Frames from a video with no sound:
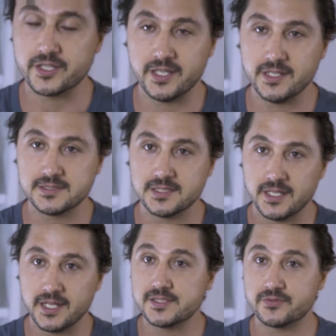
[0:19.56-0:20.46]
kids,
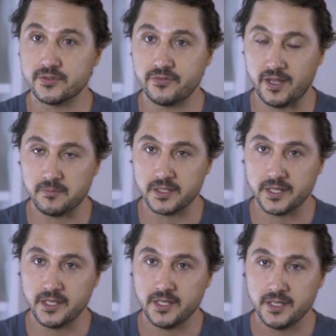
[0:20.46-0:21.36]
it's for
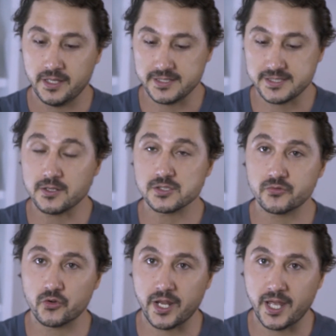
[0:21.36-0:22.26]
family, it's also
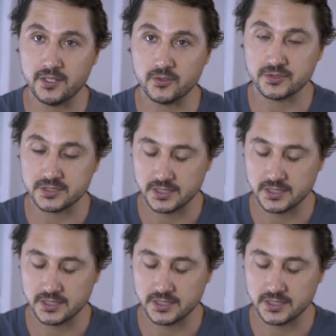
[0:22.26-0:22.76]
for adults.